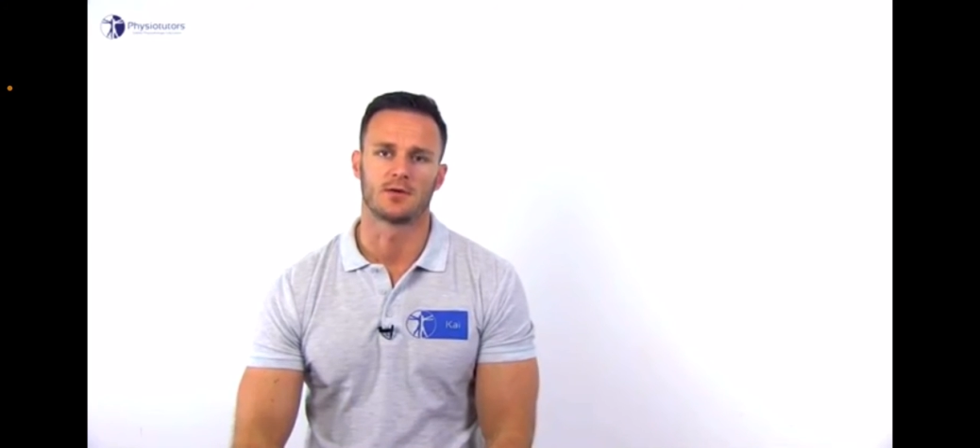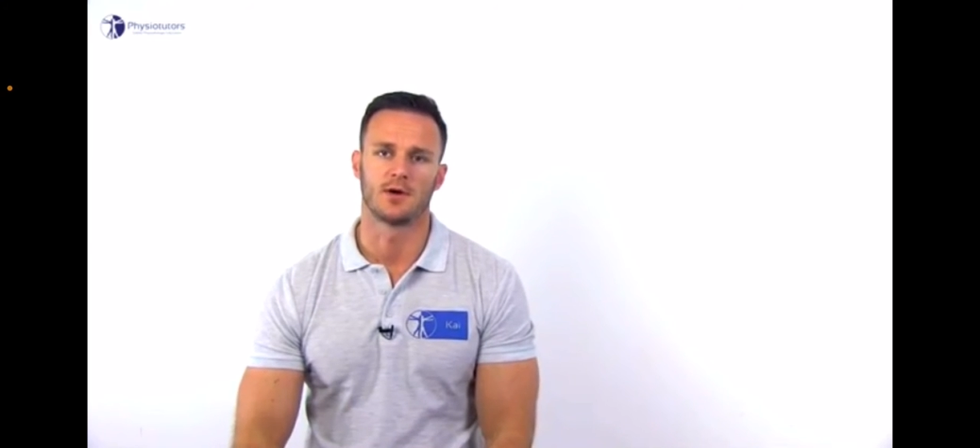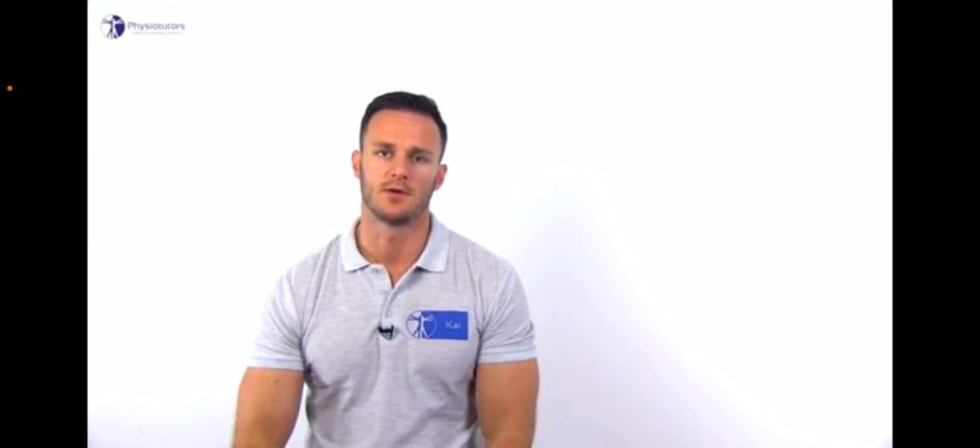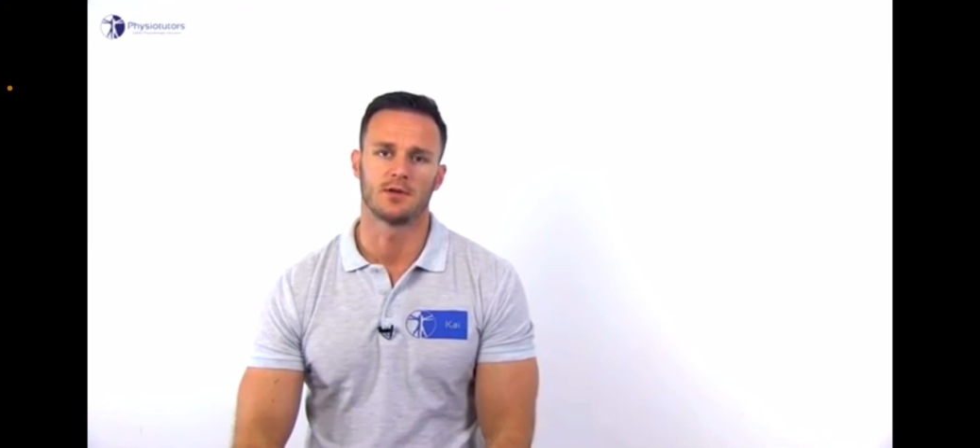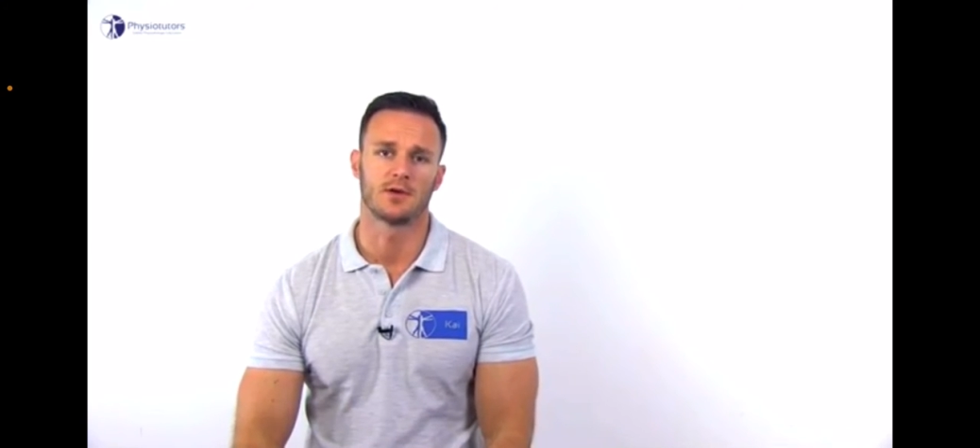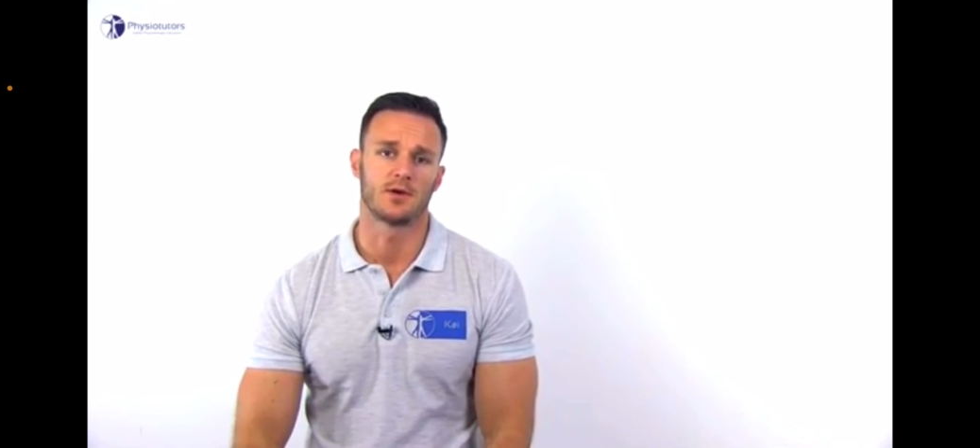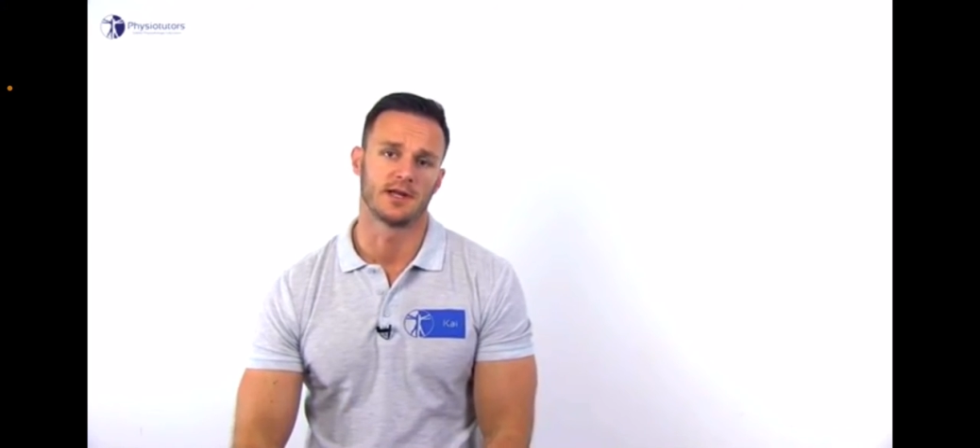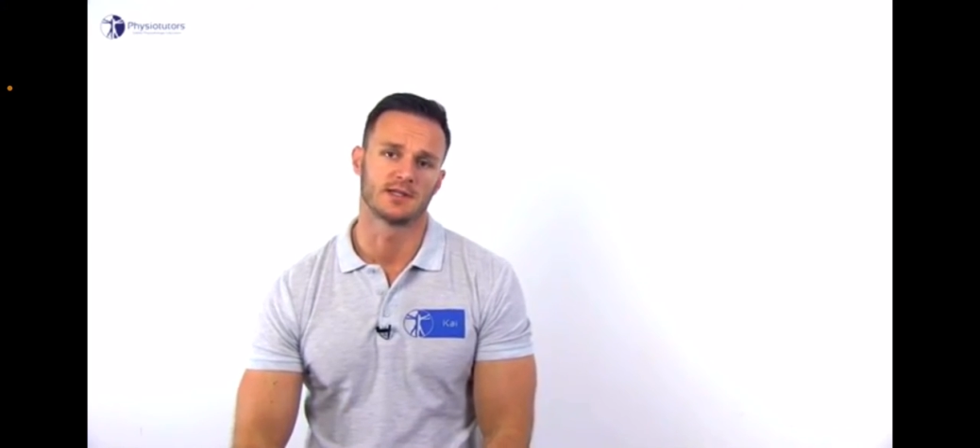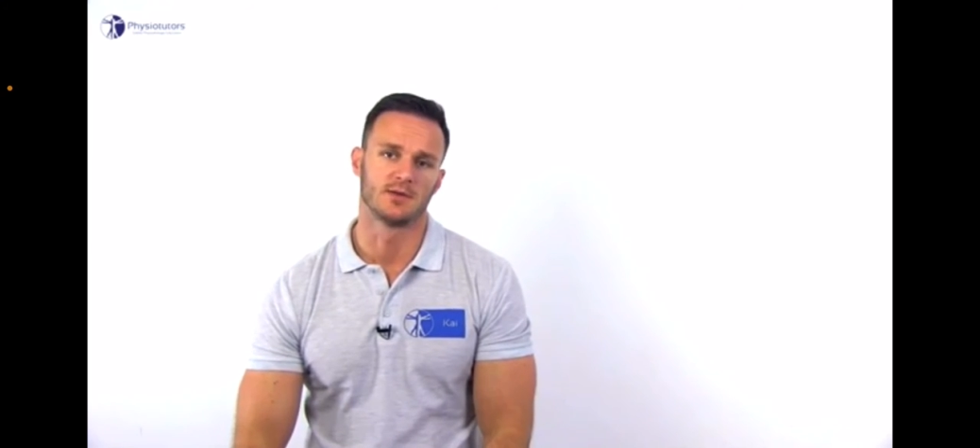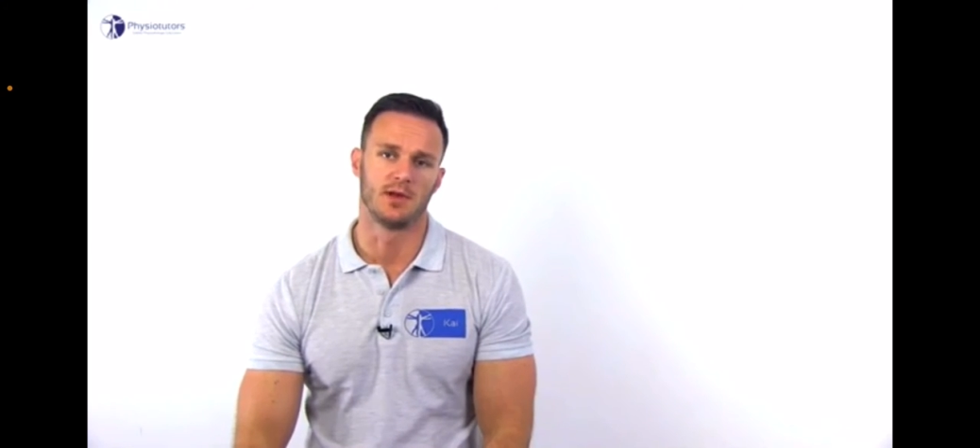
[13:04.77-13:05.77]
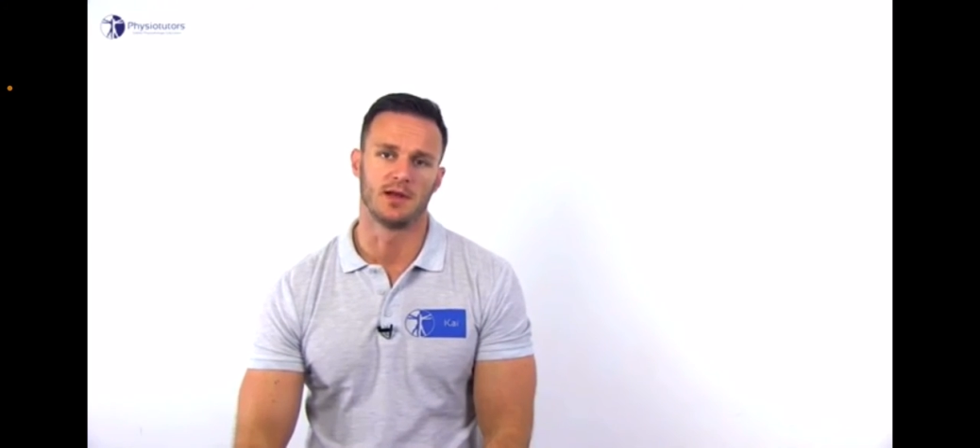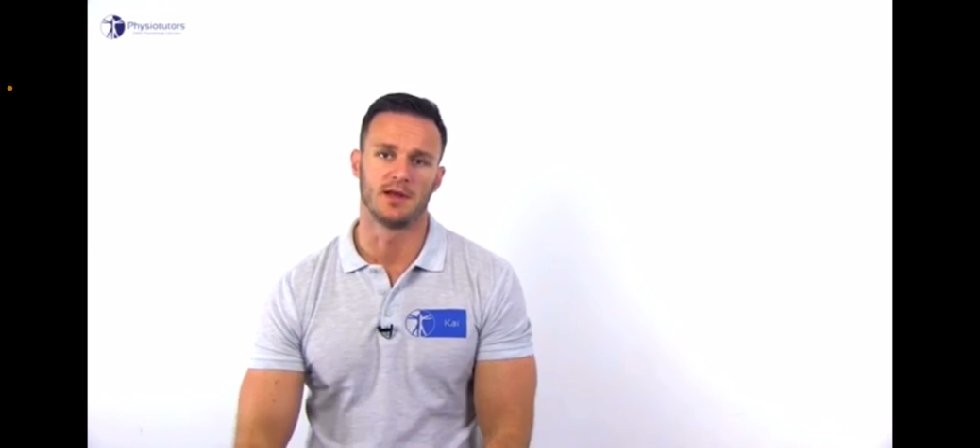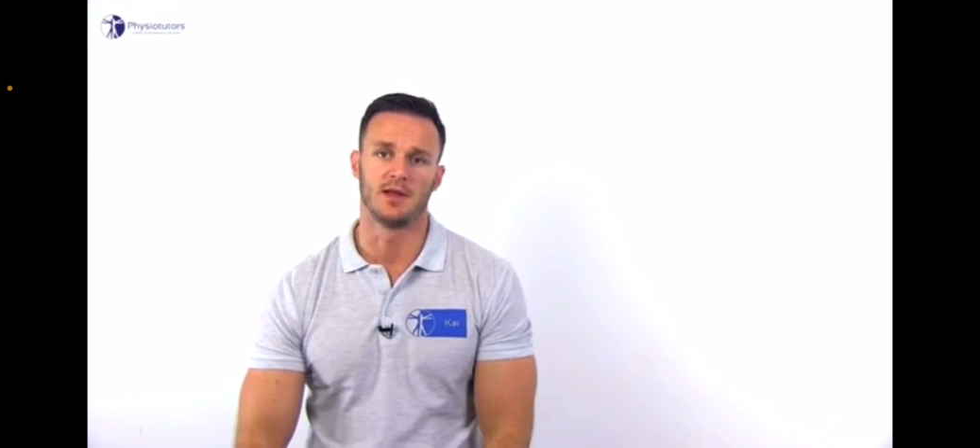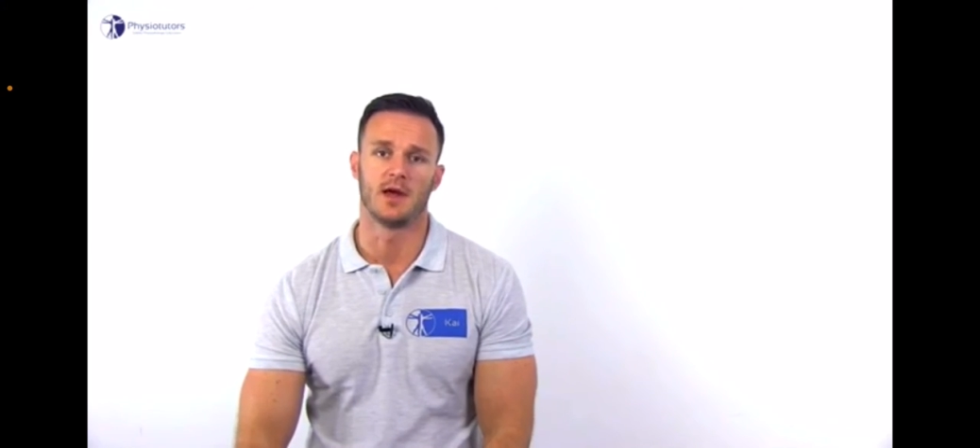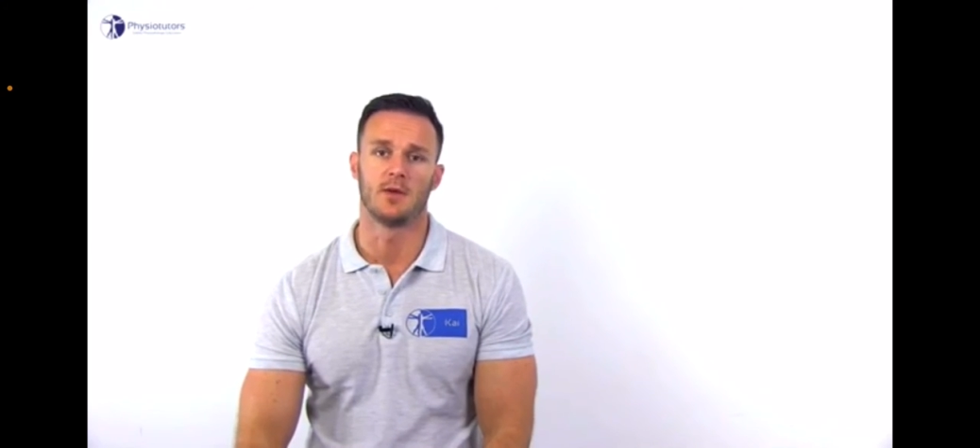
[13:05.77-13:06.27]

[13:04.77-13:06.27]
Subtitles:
rotatory instability,